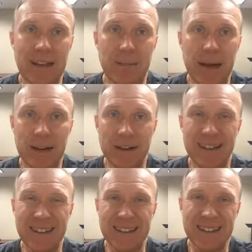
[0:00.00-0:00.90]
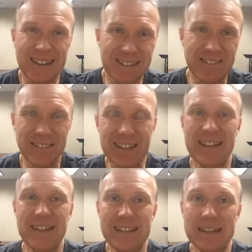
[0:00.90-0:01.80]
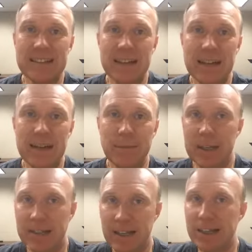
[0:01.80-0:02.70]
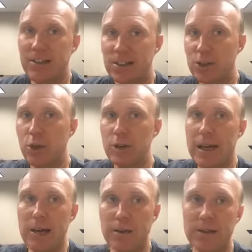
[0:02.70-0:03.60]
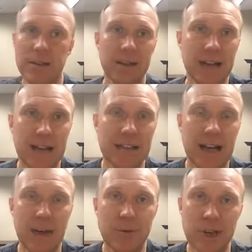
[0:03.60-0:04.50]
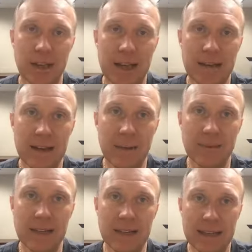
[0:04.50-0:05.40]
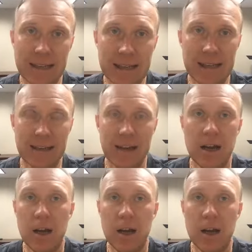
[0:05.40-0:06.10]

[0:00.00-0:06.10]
And the buyer can really dictate it because they can just go down to the next option a lot of times and get it.